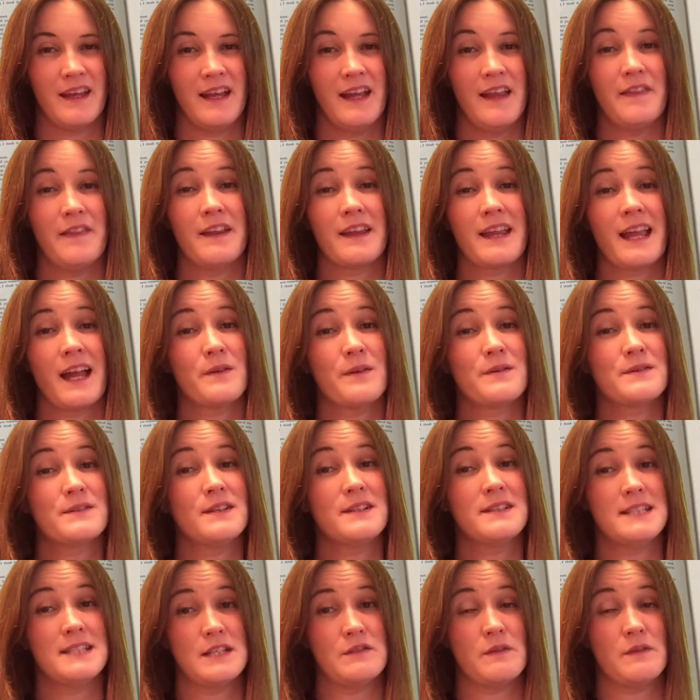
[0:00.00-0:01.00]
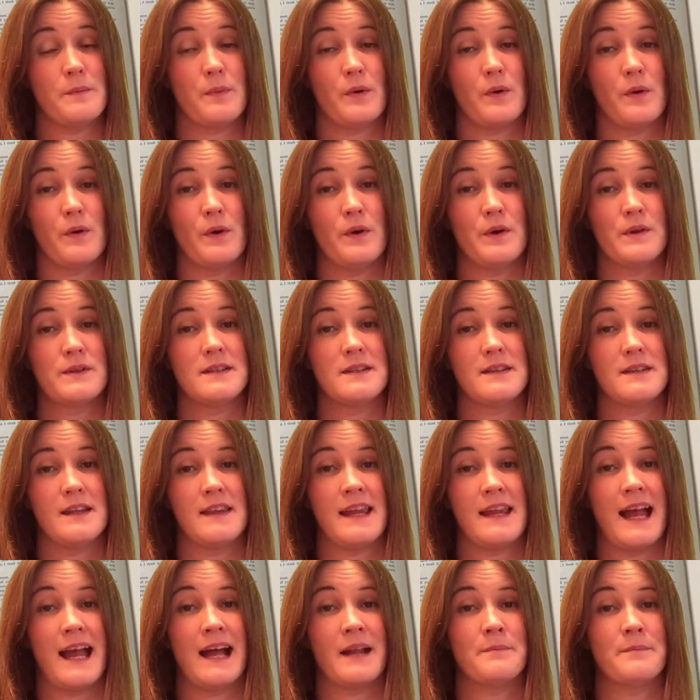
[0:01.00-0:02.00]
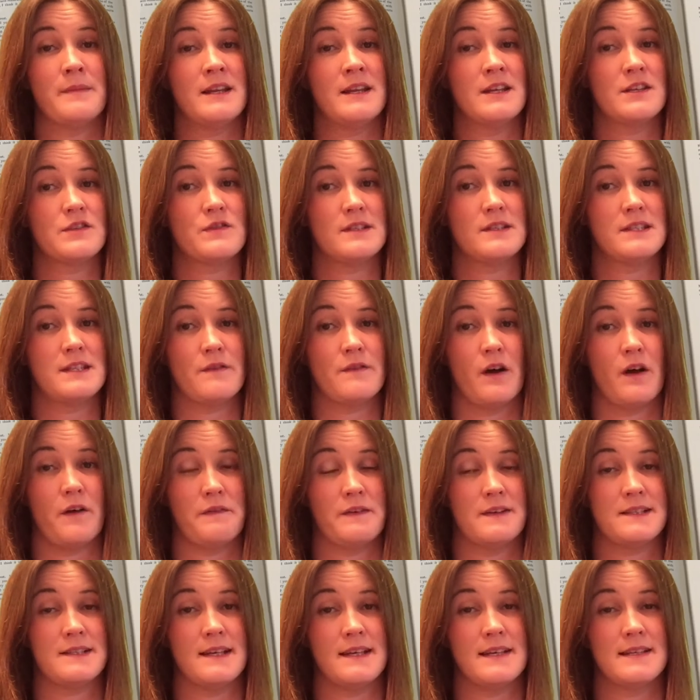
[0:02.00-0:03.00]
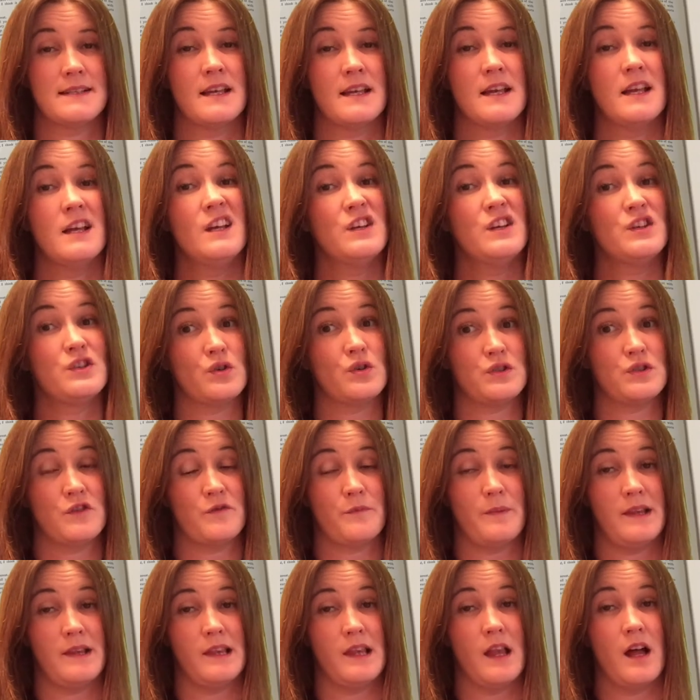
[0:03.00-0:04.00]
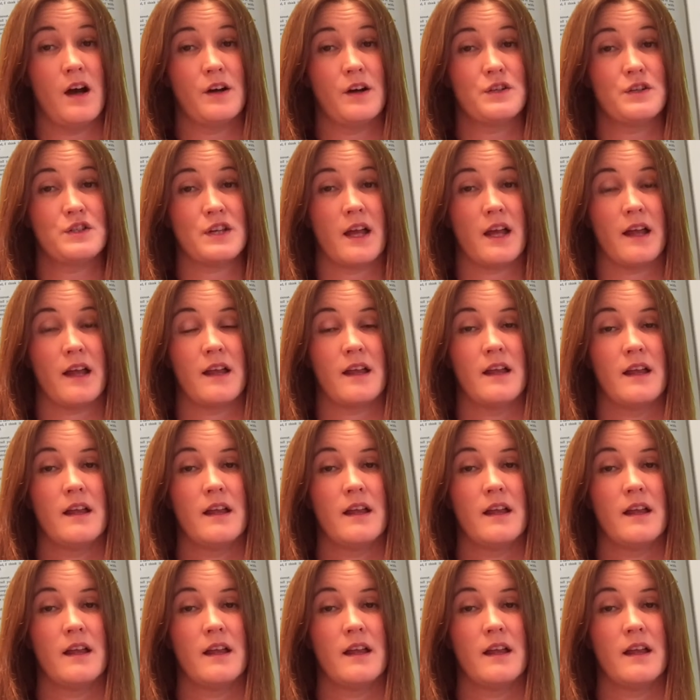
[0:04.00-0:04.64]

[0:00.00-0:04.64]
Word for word: The Council did report that the administrative offices should have been larger,